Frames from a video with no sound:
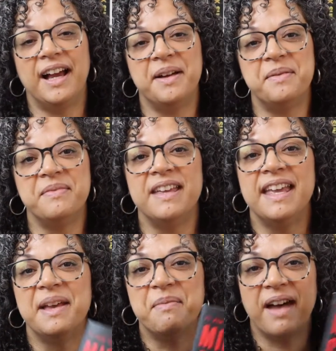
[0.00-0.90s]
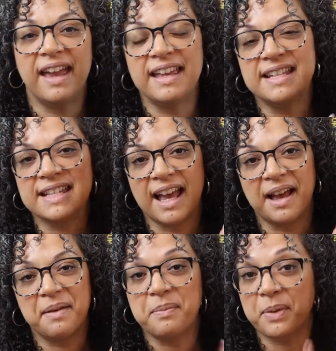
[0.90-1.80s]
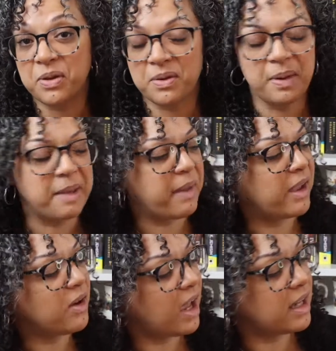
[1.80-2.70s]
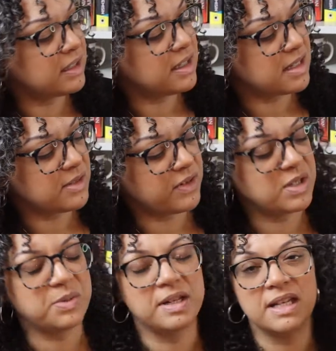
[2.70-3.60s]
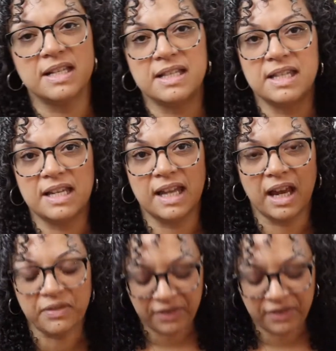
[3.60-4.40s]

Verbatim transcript: um, but it's uh, both are by michael connelly this first one is the night